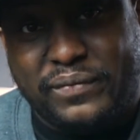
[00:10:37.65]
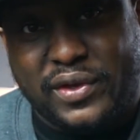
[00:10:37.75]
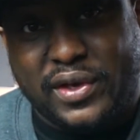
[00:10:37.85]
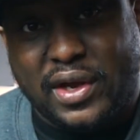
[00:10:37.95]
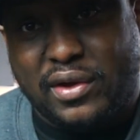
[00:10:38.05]

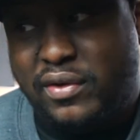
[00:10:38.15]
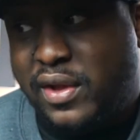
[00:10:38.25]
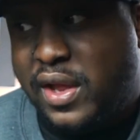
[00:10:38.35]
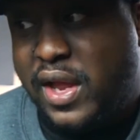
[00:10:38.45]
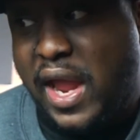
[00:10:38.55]
You know,
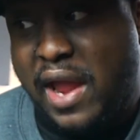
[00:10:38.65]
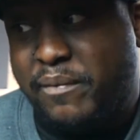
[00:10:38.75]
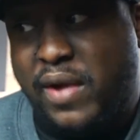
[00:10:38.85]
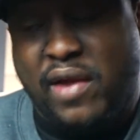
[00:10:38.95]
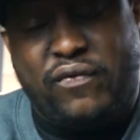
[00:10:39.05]

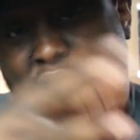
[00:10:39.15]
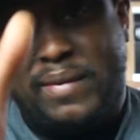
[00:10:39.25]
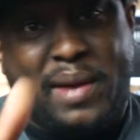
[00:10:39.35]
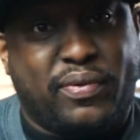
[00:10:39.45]
and for my